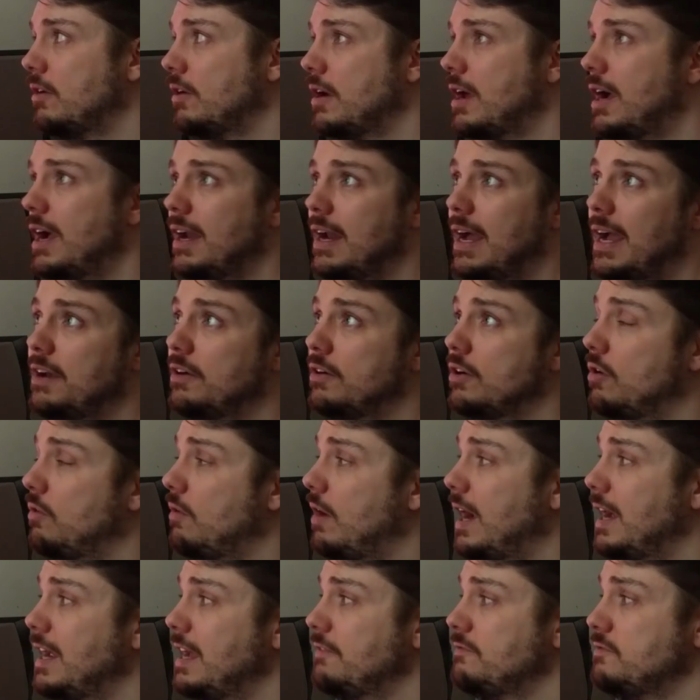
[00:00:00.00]
or not. I don't know.
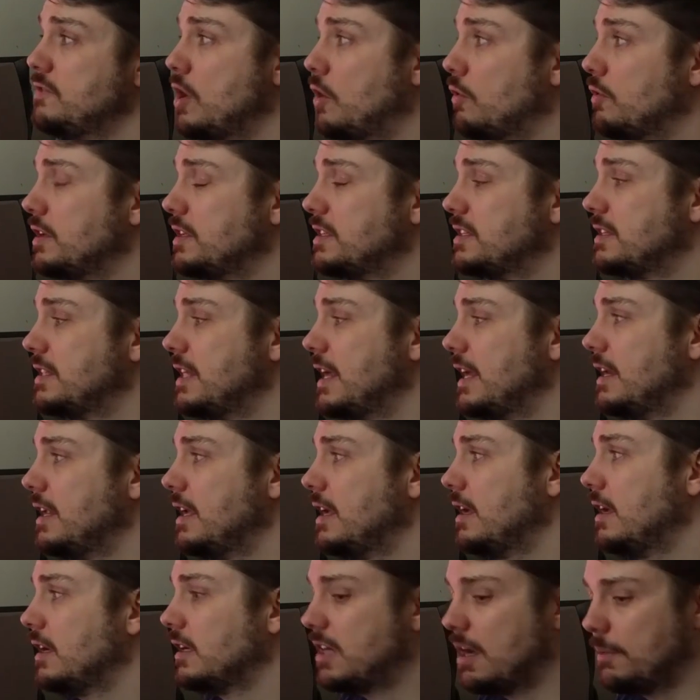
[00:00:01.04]
I have noticed that
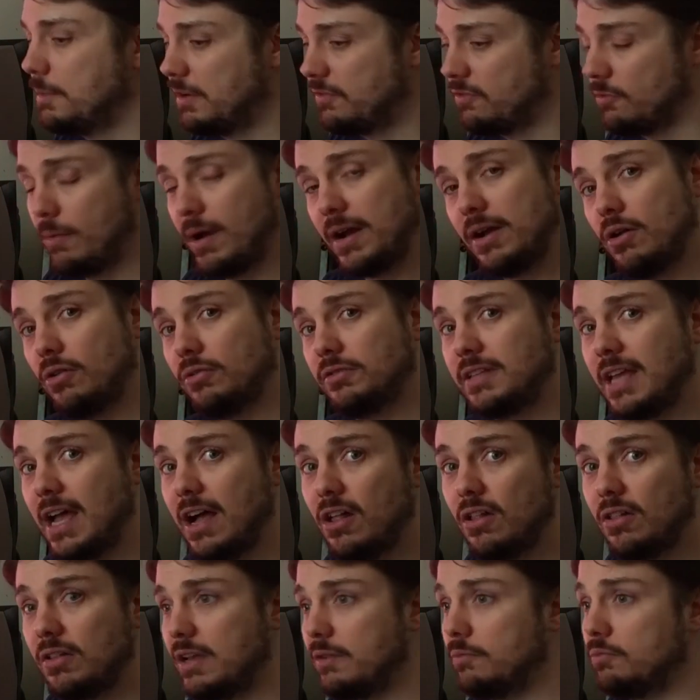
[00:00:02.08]
coming from my old
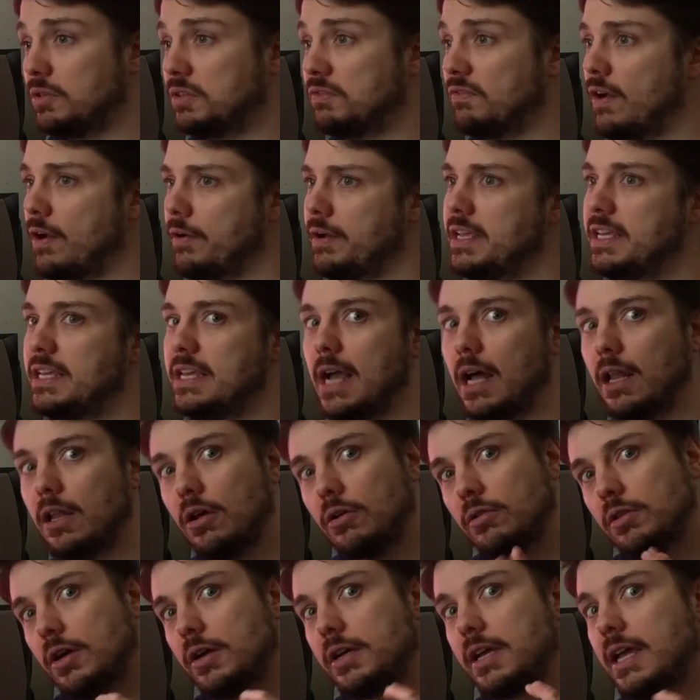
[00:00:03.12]
Dell, it was very yellow
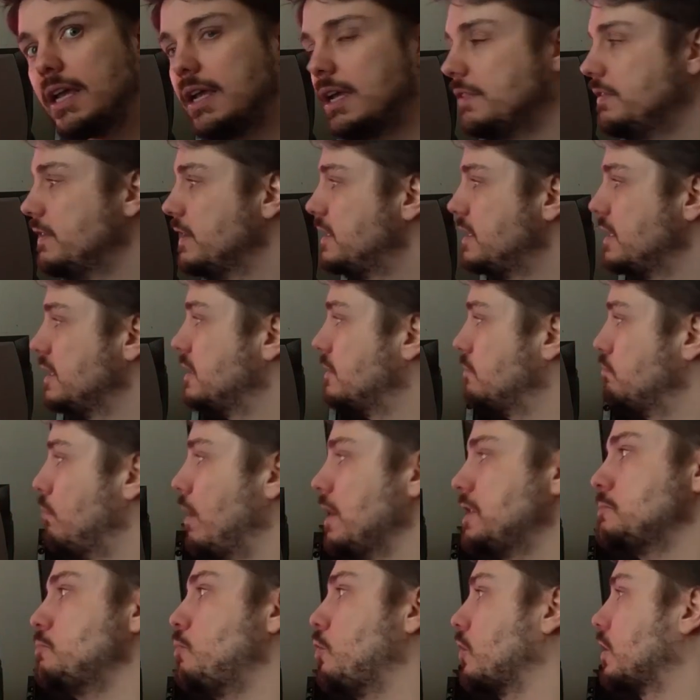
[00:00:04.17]
looking, and this is
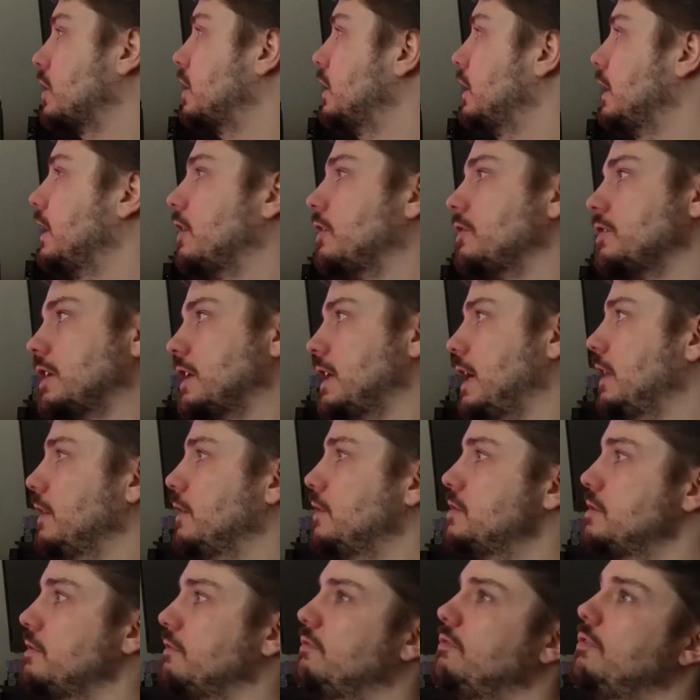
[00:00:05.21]
much more clear. The
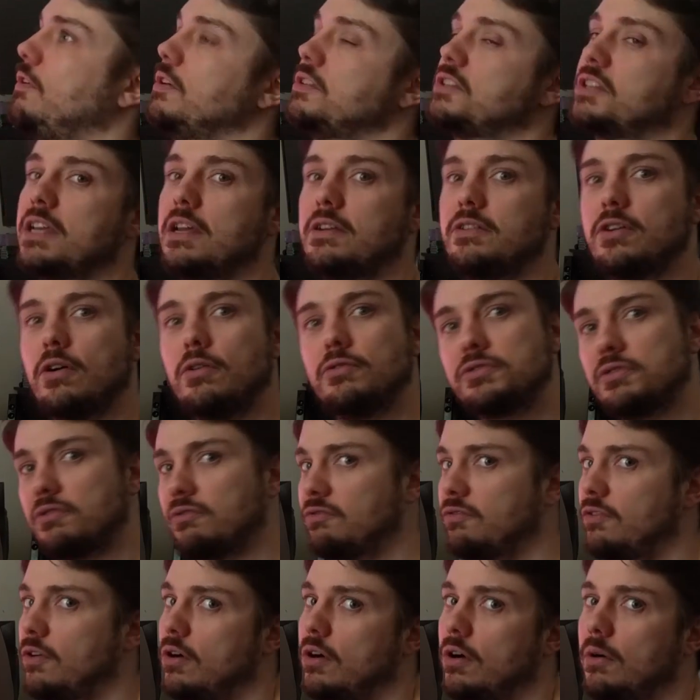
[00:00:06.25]
colors skin tones are
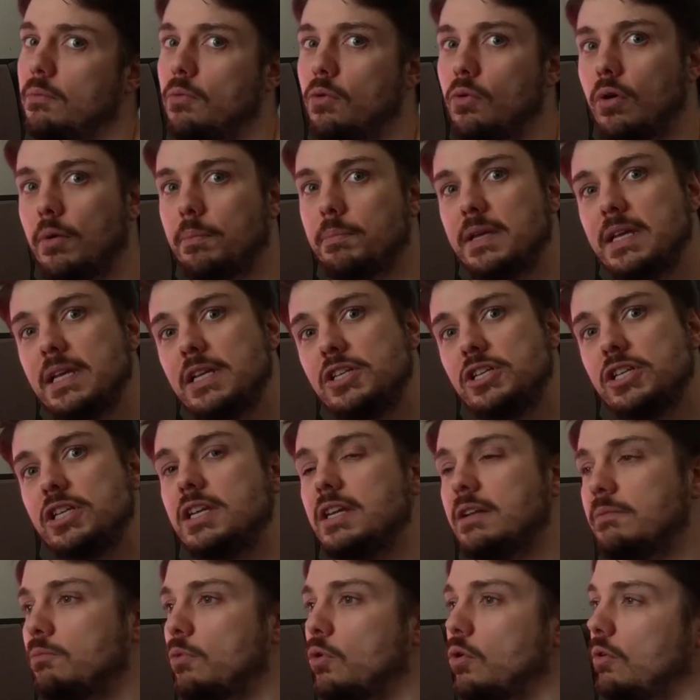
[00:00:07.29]
far more
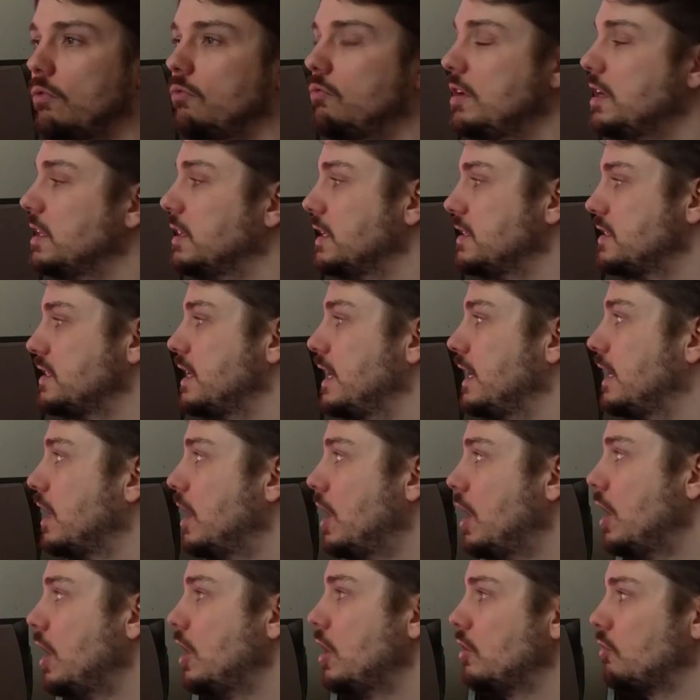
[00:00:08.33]
peachy and more realistic.
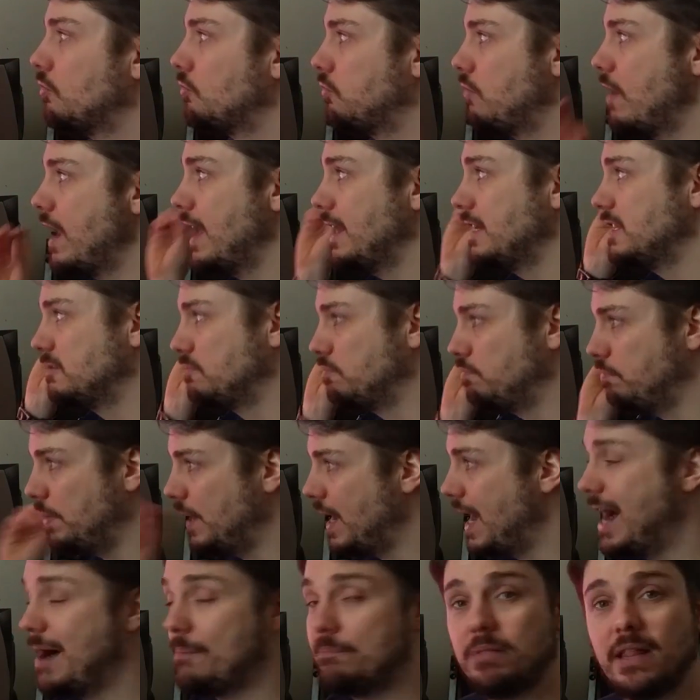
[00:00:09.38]
Reds
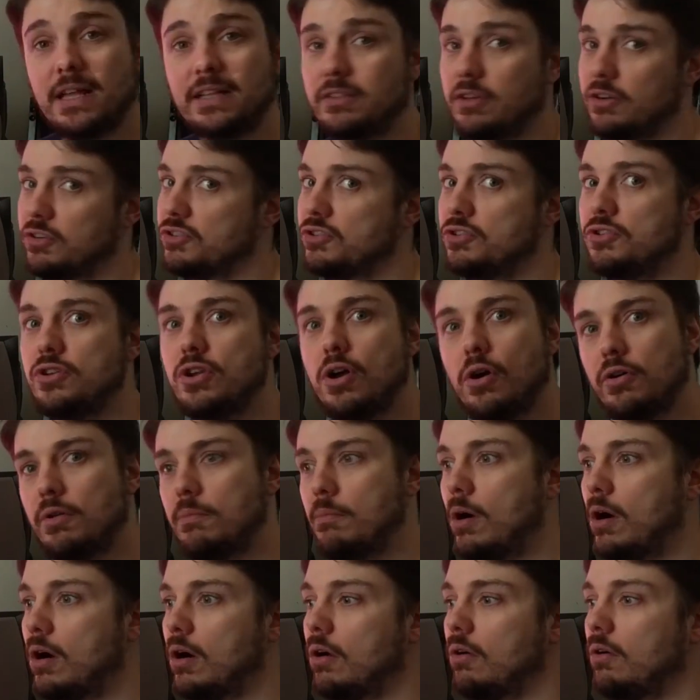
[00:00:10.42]
pop like there's no
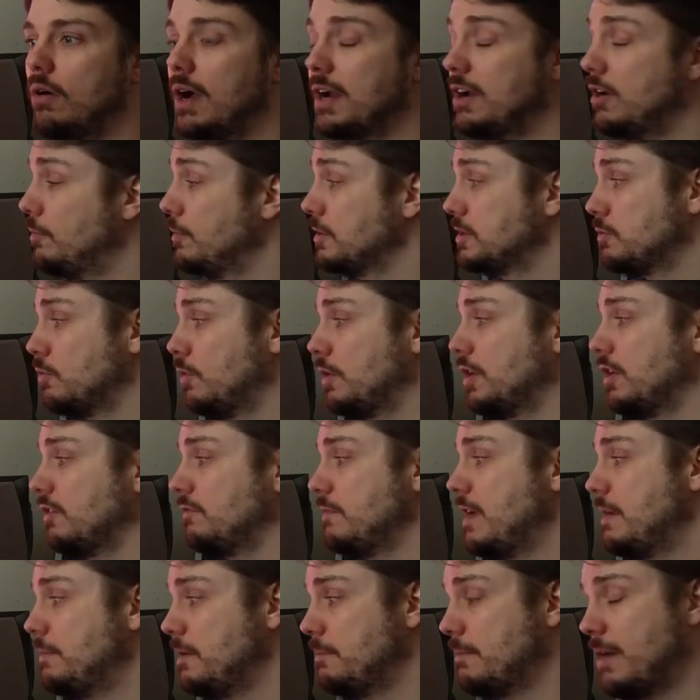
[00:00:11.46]
tomorrow. I almost wonder if
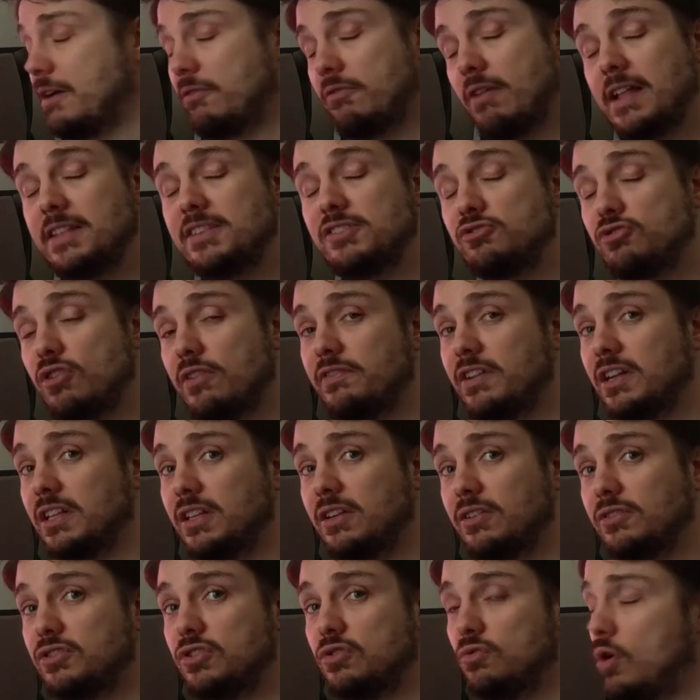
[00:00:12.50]
maybe my red's driven a
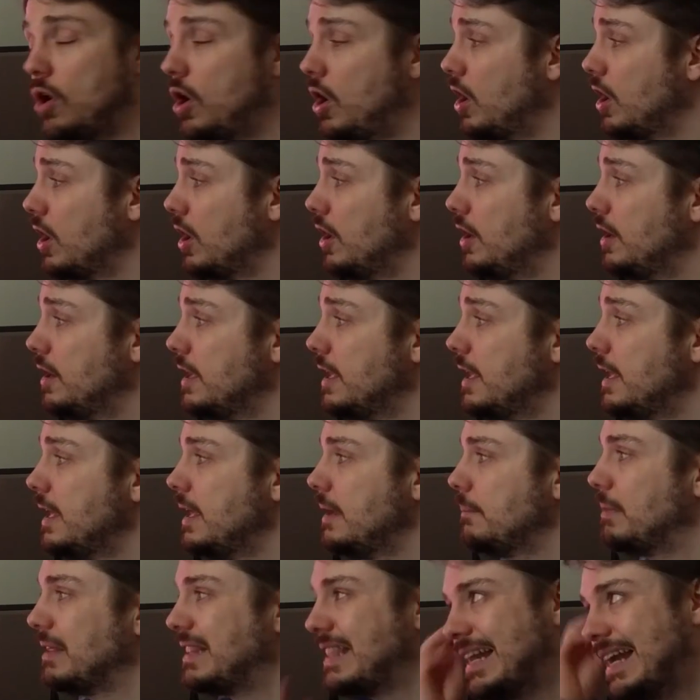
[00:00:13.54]
little too hard.
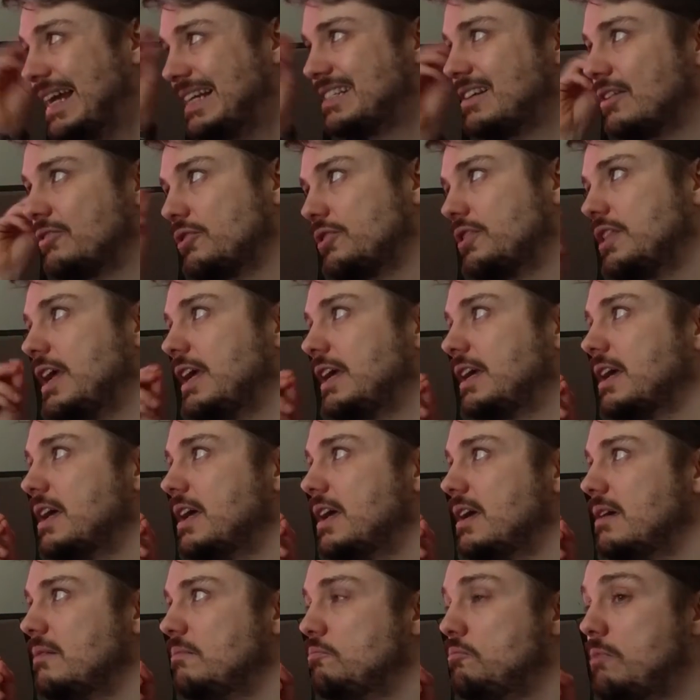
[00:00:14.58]
But then I start to think
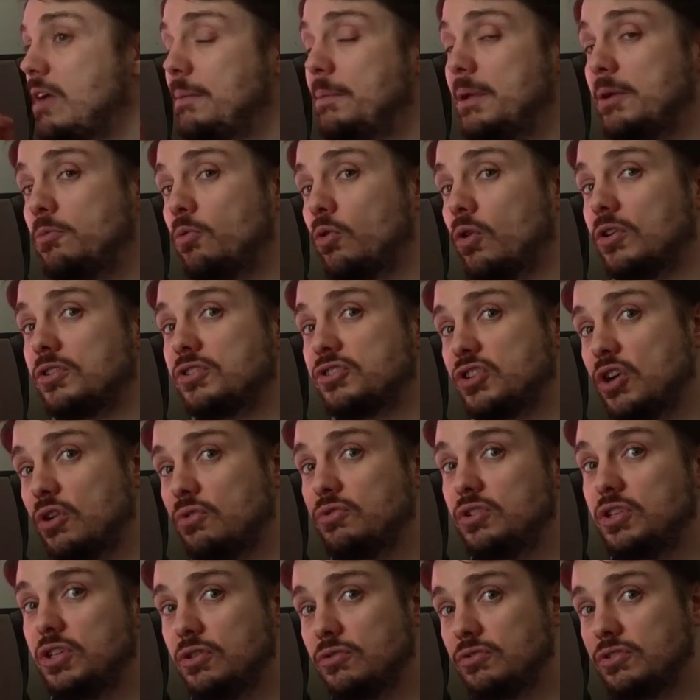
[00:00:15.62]
maybe we're so
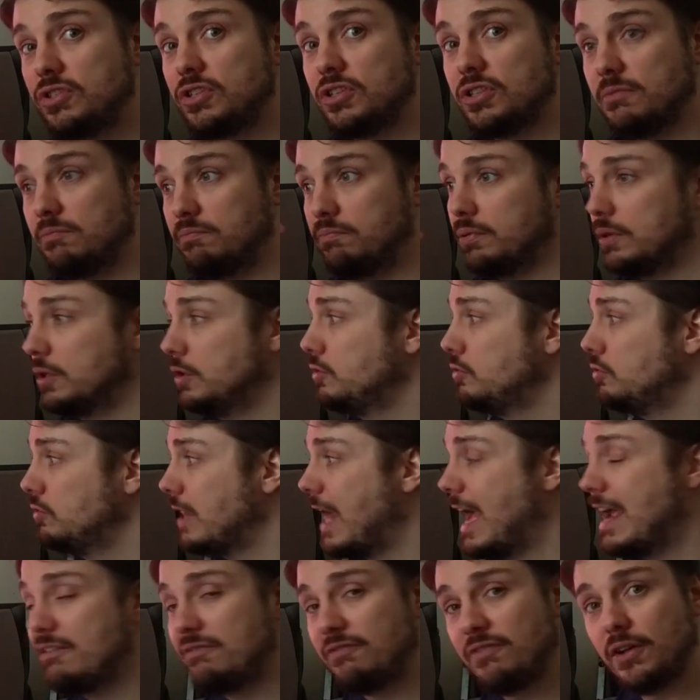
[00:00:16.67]
used to the blue
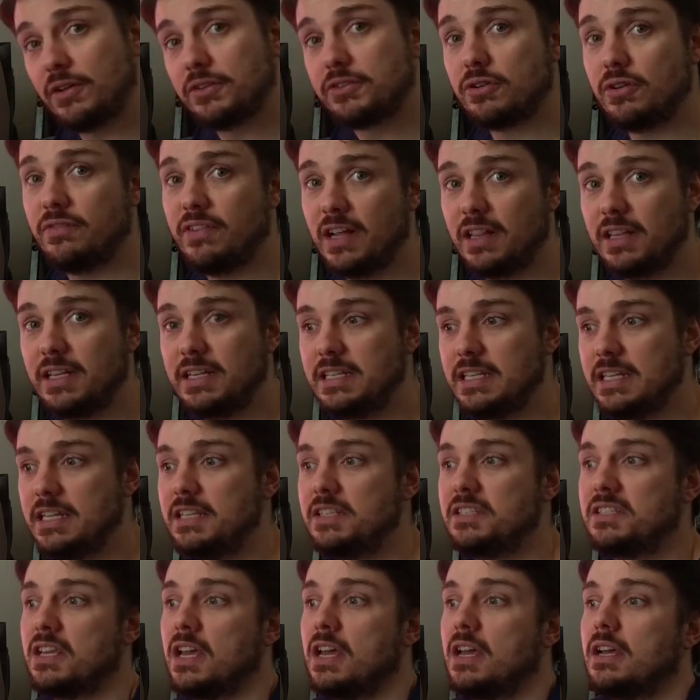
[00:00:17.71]
light filter of
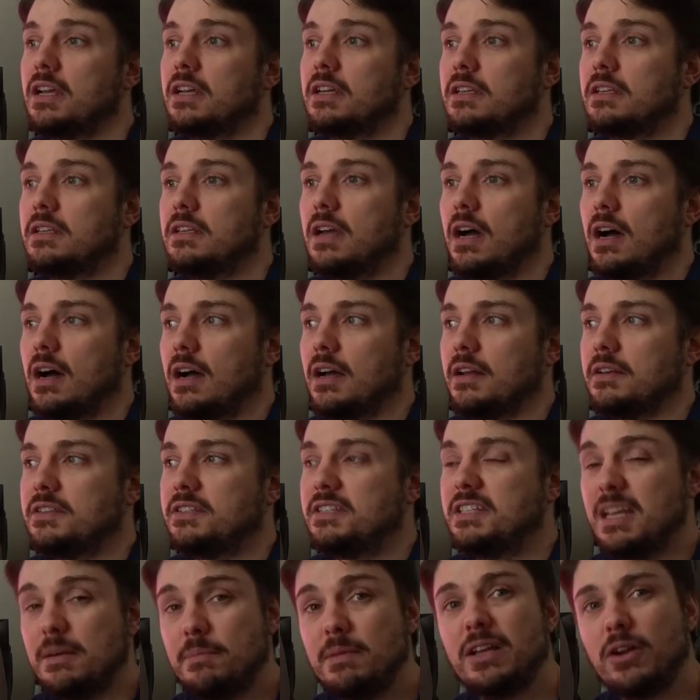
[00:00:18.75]
LEDs
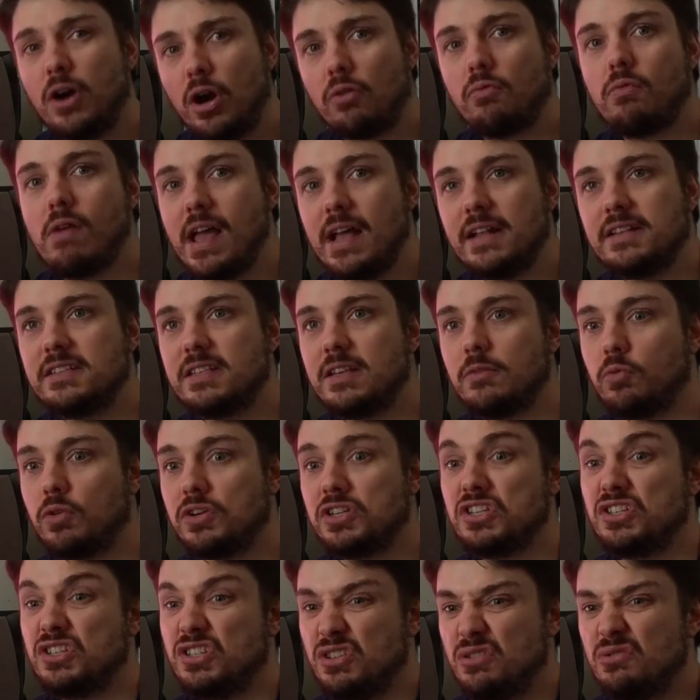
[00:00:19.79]
dimming our reds that we're
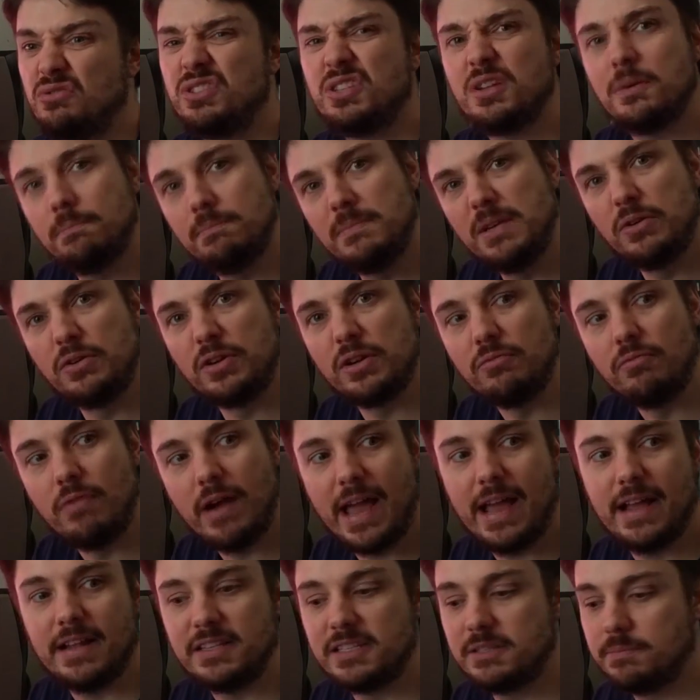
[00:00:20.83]
just used to muted
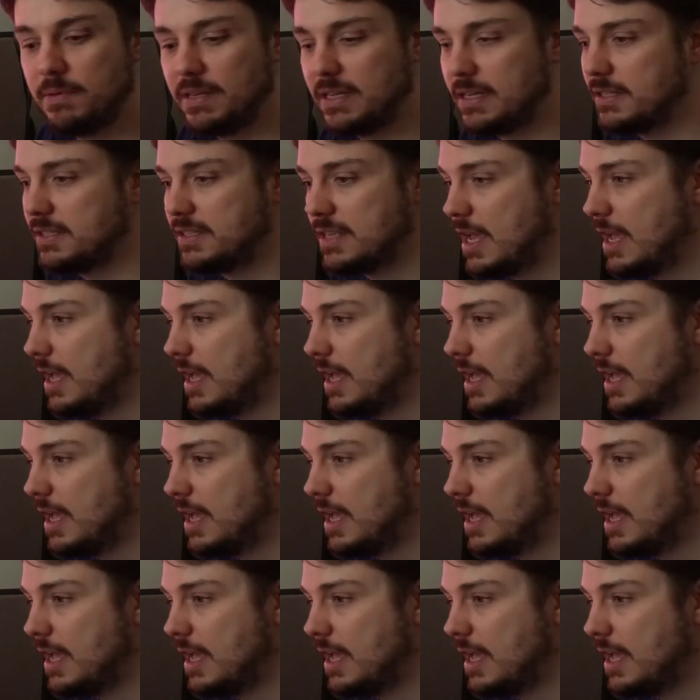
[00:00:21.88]
reds, because